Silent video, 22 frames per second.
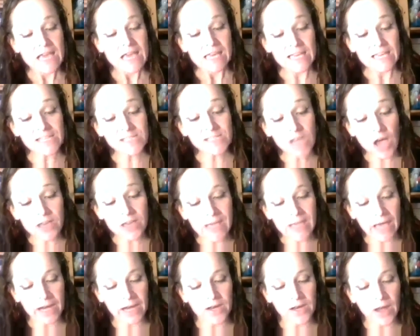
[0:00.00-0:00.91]
he saw
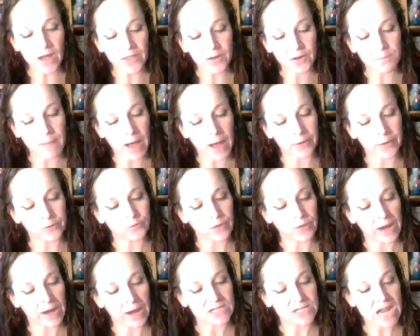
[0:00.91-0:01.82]
yet another mountain
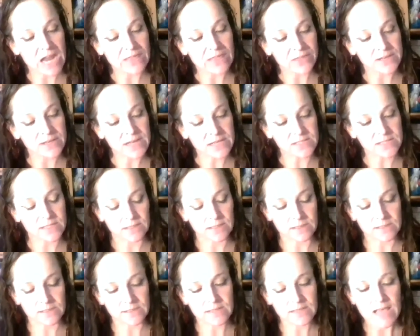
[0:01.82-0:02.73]
range in the
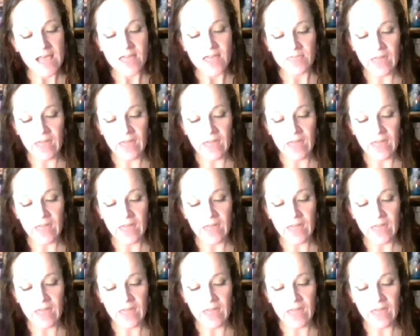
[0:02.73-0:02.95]
distance.